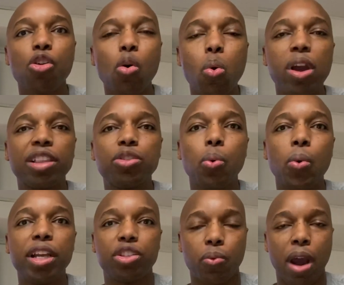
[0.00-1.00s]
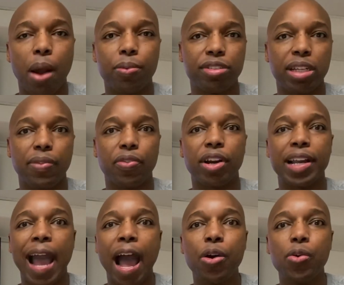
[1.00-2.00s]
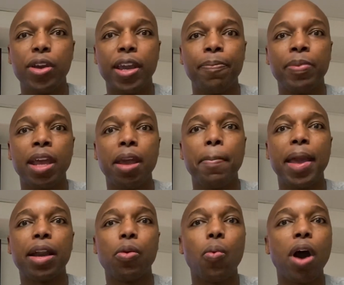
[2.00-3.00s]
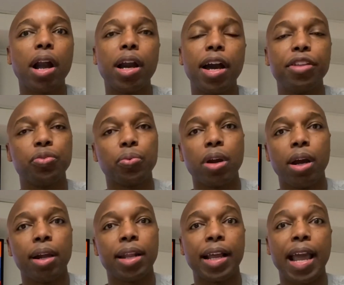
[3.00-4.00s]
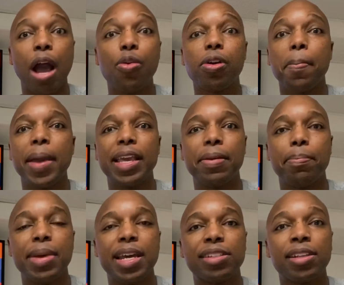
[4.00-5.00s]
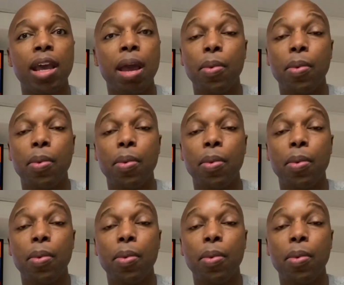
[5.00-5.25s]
quick twitch wide receiver, a guy who can make a one cut and run, a guy who can make you miss.